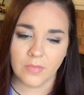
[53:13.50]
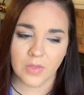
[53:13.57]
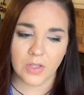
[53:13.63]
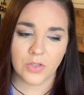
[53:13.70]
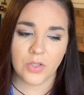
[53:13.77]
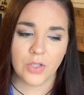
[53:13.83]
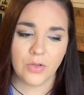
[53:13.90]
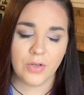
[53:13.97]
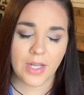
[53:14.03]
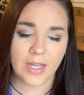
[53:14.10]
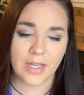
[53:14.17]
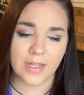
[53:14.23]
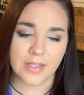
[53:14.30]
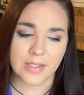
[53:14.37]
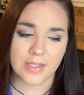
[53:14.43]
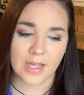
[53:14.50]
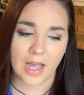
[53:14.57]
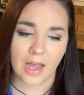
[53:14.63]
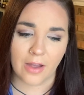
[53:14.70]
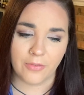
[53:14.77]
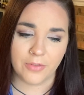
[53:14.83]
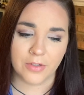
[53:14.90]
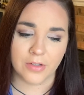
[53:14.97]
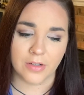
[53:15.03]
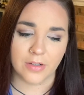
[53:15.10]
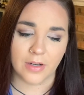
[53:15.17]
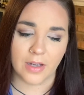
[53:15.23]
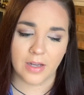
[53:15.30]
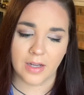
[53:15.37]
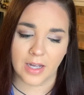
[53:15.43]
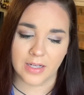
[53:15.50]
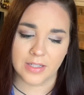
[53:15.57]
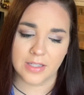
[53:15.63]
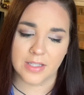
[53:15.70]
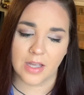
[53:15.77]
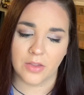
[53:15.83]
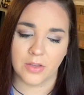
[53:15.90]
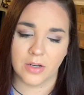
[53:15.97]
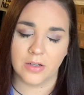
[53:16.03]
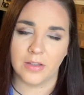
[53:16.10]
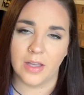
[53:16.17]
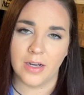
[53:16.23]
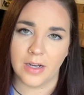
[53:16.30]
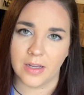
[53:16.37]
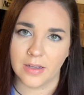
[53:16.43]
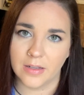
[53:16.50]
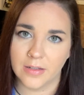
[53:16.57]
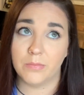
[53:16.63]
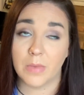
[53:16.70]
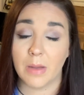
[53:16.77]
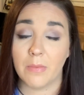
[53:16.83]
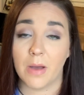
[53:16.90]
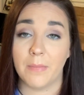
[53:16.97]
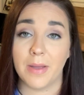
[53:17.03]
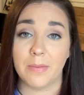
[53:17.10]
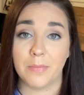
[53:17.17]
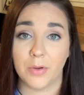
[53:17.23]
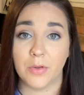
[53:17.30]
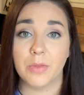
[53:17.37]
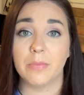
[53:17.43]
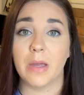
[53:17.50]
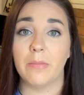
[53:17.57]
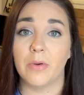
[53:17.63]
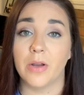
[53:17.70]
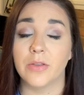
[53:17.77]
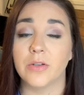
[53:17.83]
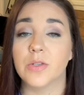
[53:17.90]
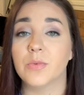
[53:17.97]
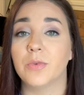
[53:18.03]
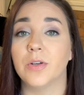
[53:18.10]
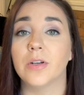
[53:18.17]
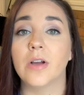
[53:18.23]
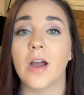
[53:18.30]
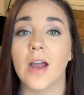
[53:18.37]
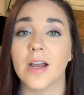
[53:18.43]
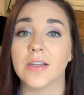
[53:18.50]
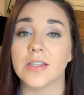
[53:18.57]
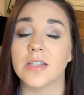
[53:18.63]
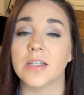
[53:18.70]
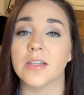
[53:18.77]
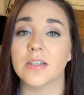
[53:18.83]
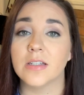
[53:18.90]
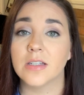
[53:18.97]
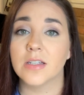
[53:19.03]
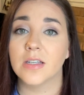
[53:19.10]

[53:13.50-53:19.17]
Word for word: Two days after I got to South Carolina, my mom and both my brothers were in a car accident.